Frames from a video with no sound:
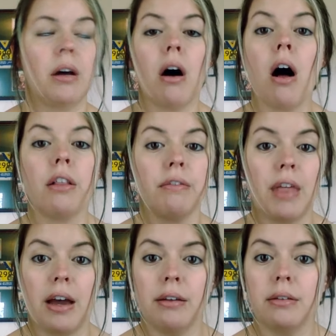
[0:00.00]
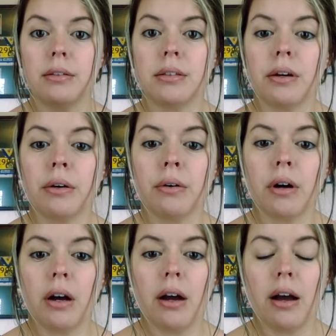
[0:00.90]
all of that. So
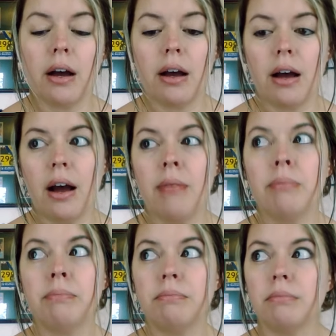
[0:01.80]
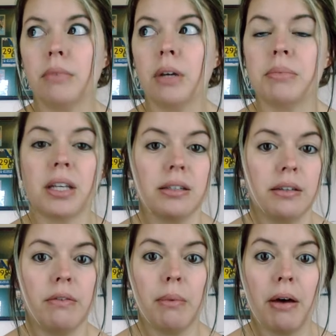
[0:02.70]
I'm
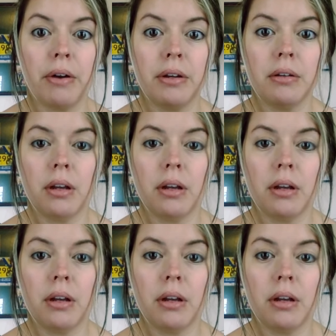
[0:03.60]
obsessive about it,